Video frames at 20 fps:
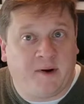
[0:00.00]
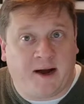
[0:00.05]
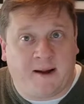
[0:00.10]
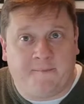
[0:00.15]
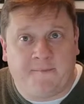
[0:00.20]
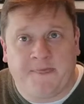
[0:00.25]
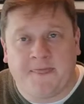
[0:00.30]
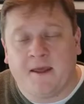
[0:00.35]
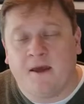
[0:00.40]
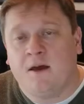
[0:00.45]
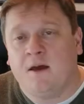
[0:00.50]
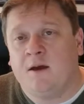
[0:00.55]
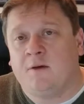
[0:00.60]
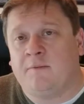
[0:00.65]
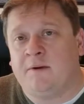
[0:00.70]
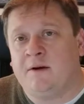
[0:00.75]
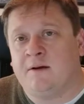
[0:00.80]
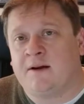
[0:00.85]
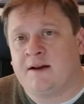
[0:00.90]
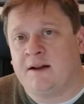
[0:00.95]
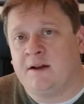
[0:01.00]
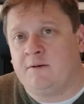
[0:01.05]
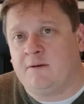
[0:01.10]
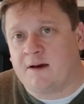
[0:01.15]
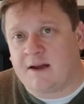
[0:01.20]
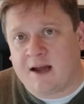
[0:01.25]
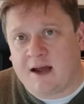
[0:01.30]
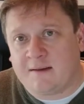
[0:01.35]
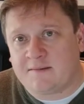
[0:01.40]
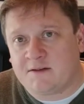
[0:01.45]
But when you're getting to
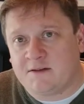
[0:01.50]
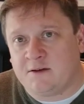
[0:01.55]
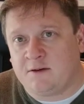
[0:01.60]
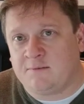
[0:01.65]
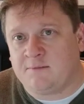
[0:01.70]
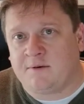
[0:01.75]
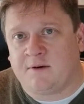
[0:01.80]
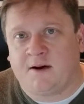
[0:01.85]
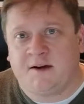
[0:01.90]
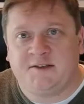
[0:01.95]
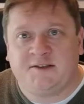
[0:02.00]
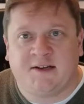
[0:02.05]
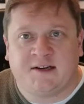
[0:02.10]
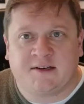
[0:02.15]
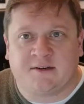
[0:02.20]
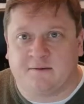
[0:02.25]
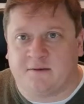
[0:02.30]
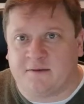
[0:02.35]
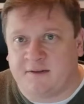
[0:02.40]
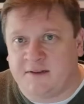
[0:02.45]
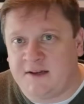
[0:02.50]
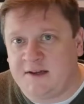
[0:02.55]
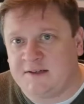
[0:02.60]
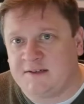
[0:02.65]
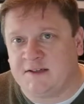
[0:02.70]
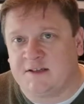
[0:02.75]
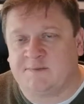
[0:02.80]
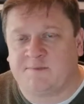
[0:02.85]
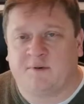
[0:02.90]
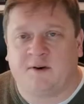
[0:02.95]
a capstone project or a
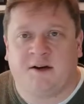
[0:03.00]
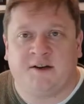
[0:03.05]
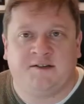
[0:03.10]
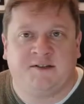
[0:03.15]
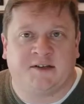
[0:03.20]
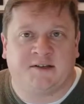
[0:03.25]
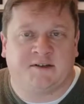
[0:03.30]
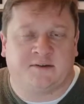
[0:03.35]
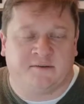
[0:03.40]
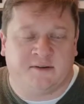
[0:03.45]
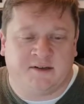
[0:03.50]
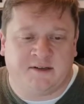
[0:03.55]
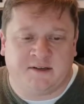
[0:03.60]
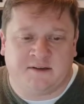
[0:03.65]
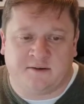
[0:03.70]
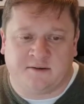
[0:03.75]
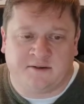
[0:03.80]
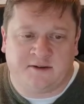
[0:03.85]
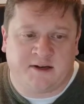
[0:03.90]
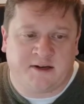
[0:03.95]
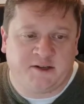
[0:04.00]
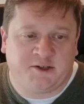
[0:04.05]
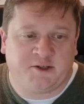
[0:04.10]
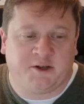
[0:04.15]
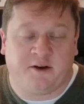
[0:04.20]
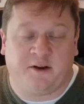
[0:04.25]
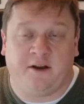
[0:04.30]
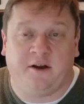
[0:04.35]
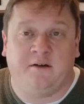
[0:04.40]
thesis project or a dissertation,